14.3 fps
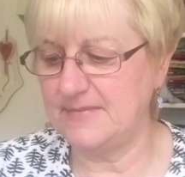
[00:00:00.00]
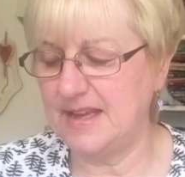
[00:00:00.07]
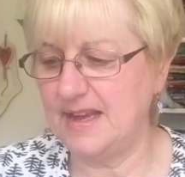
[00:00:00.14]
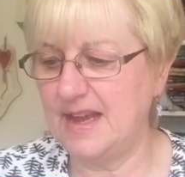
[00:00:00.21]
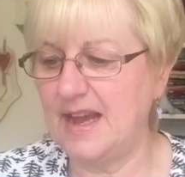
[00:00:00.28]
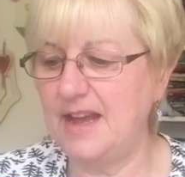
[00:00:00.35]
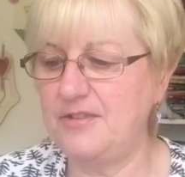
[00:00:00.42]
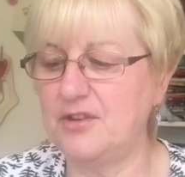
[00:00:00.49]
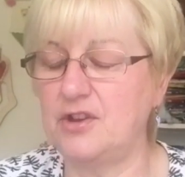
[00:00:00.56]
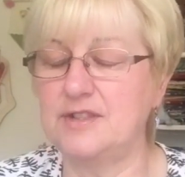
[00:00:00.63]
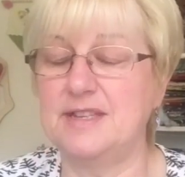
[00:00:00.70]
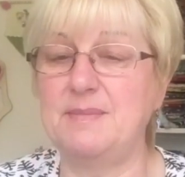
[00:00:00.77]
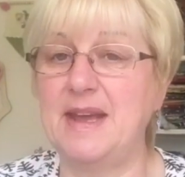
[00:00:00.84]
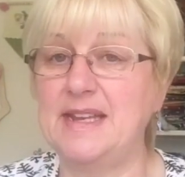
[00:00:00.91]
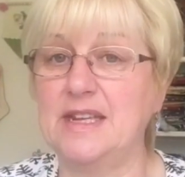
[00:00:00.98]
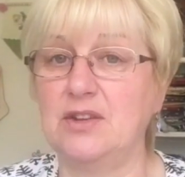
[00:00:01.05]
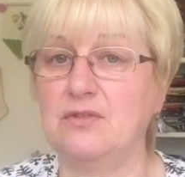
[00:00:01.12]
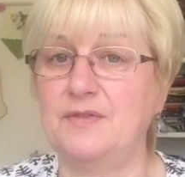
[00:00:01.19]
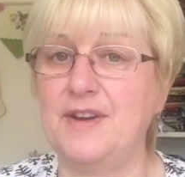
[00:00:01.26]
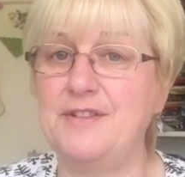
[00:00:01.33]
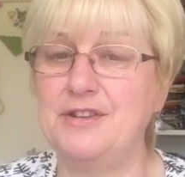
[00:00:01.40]
I thought it made it
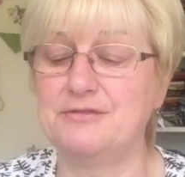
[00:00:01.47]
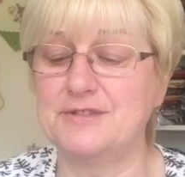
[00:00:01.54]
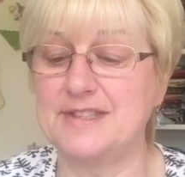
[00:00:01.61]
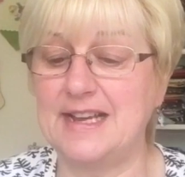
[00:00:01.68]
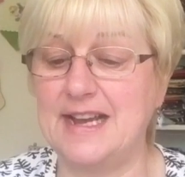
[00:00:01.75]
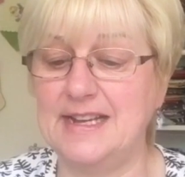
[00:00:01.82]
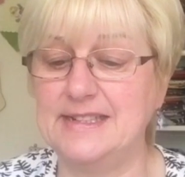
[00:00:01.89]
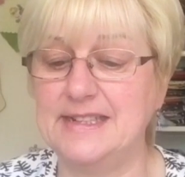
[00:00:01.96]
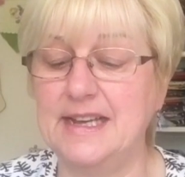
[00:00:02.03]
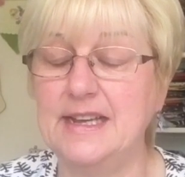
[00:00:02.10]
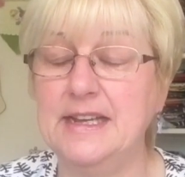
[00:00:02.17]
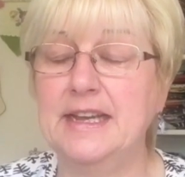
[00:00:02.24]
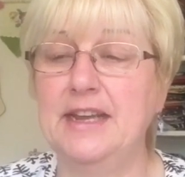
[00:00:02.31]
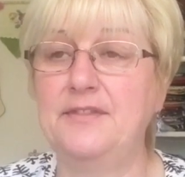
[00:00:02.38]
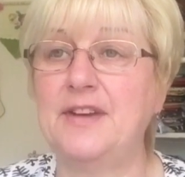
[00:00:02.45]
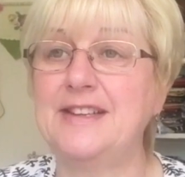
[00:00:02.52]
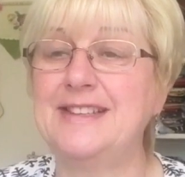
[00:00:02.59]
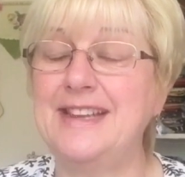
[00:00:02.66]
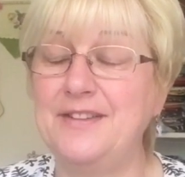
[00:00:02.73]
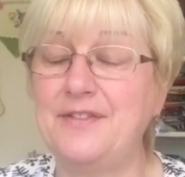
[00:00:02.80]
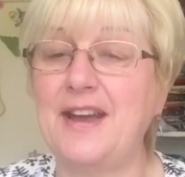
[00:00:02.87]
look very untidy.
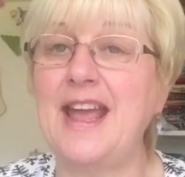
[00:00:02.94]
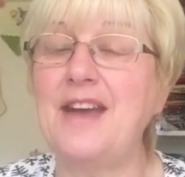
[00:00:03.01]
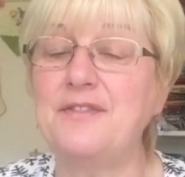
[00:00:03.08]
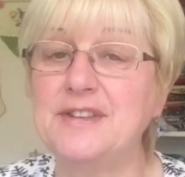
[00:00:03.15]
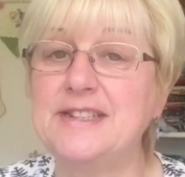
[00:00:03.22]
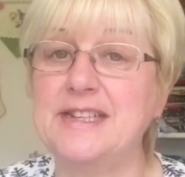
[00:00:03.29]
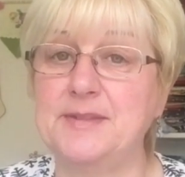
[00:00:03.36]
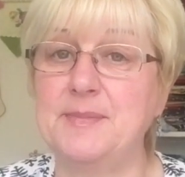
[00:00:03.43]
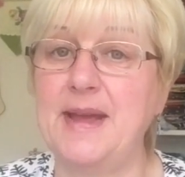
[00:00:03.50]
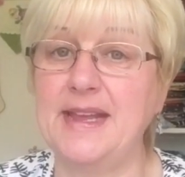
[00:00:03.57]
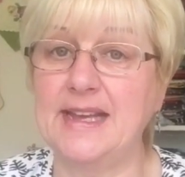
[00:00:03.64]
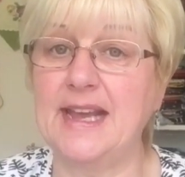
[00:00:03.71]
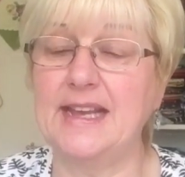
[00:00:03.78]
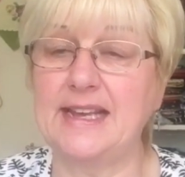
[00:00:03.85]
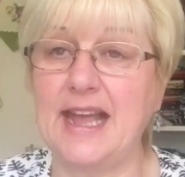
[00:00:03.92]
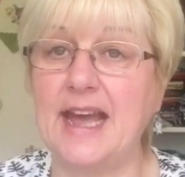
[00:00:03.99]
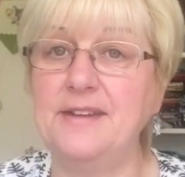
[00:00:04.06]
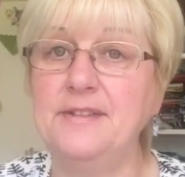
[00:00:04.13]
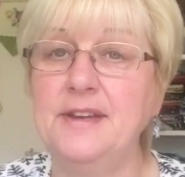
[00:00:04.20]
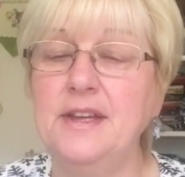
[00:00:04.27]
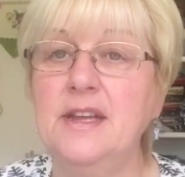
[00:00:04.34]
If I ever did make it
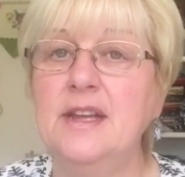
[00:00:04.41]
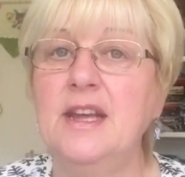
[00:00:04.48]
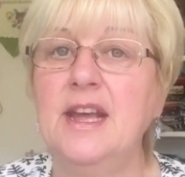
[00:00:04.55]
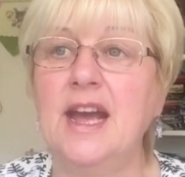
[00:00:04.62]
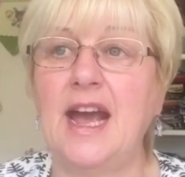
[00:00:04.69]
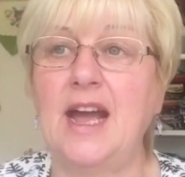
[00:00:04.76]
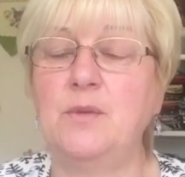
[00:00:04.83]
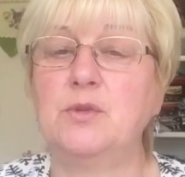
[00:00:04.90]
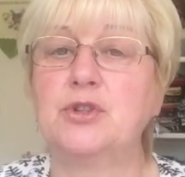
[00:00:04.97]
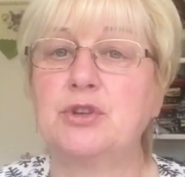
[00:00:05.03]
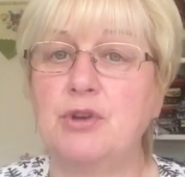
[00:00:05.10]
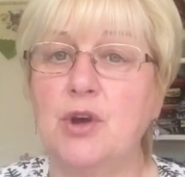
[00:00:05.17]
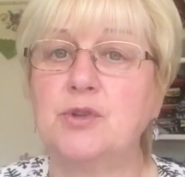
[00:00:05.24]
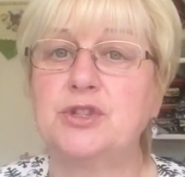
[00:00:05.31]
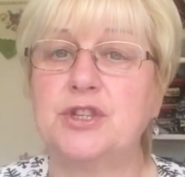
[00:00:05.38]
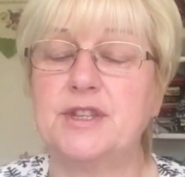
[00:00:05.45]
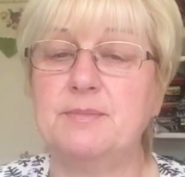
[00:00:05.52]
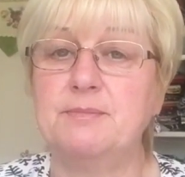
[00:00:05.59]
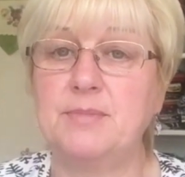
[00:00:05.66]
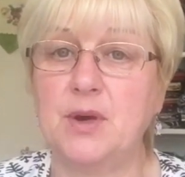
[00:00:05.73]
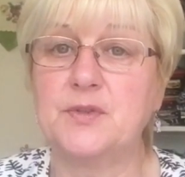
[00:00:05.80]
again, I would crochet
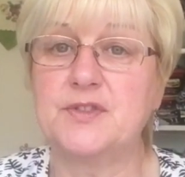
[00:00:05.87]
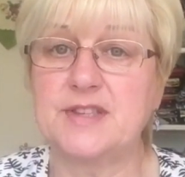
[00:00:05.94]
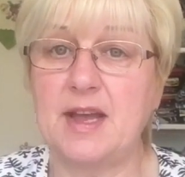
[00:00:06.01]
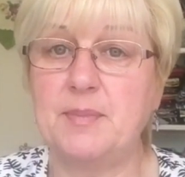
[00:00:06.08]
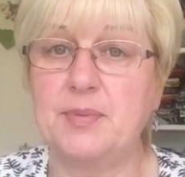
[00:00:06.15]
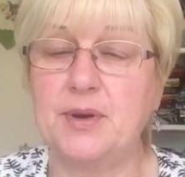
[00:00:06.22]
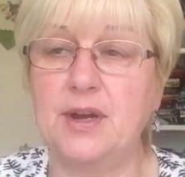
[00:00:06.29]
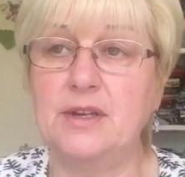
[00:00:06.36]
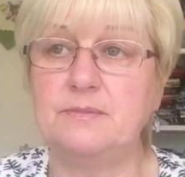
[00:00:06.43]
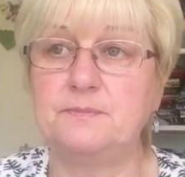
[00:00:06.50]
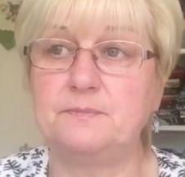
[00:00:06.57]
them both separate